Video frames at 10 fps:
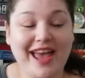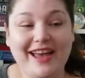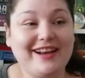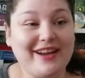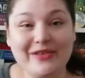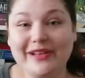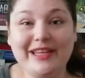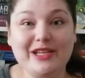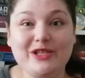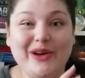and I
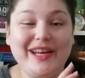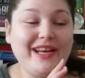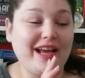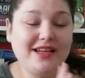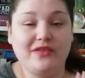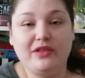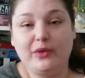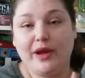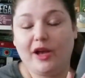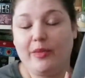really enjoyed it. I definitely
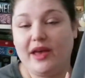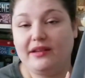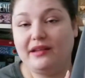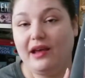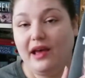recommend